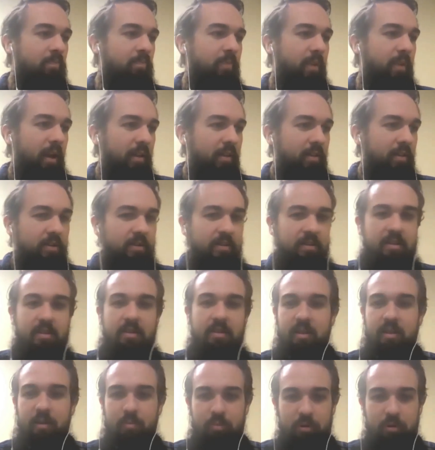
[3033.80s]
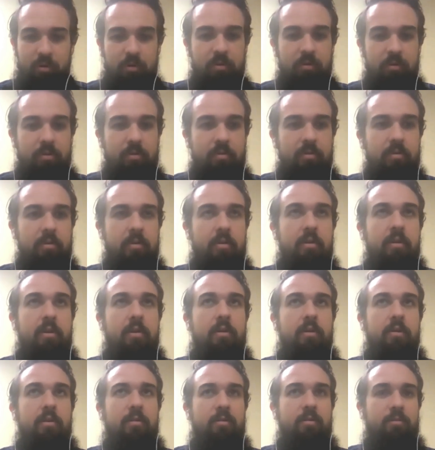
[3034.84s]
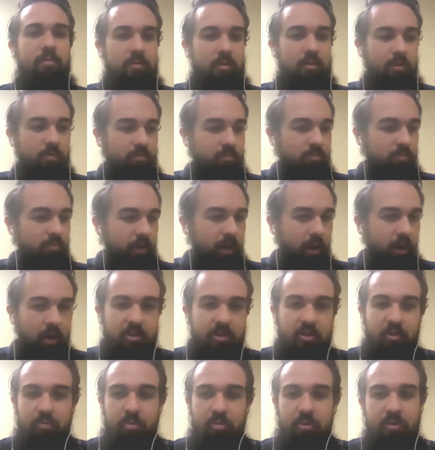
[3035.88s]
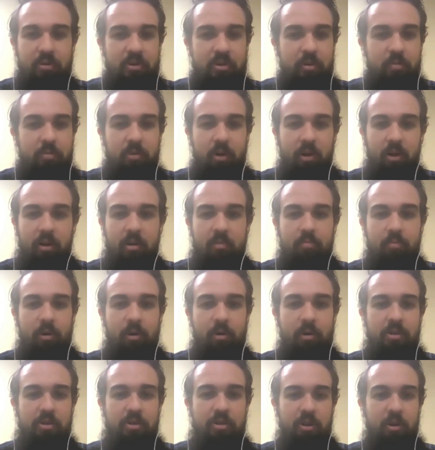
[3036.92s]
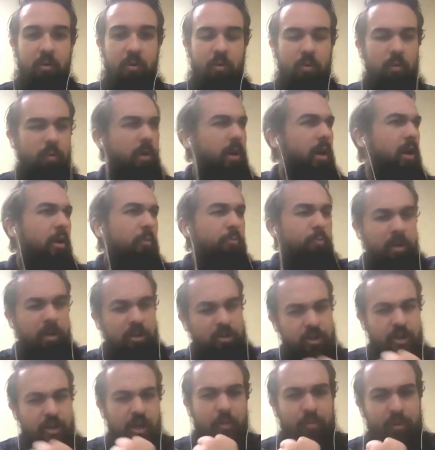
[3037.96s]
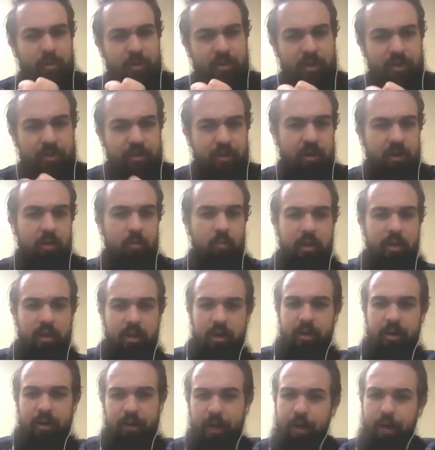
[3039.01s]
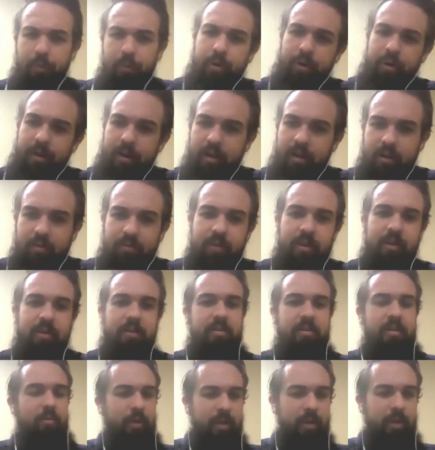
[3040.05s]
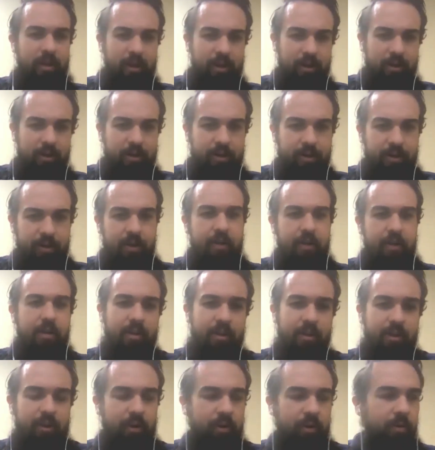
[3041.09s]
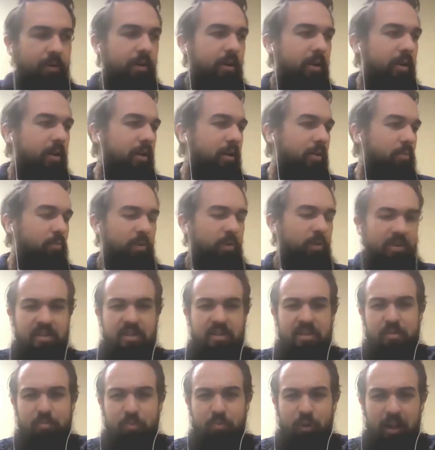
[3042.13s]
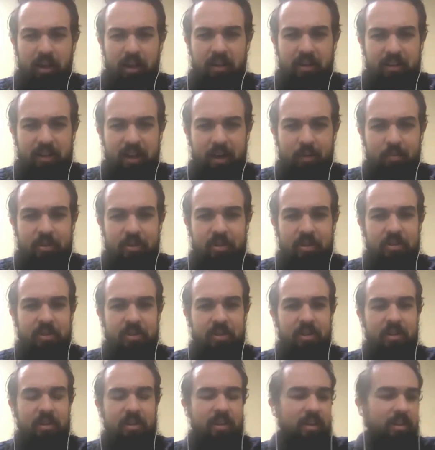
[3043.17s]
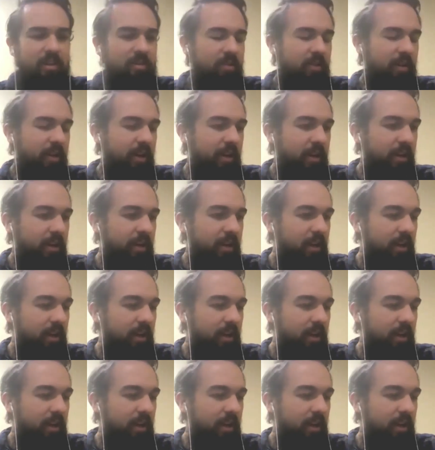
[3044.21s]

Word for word: and it's the typical entrepreneurship dog and pony show. We got a pitch competition and we got a networking event and we got a, you know, business plan competition and things like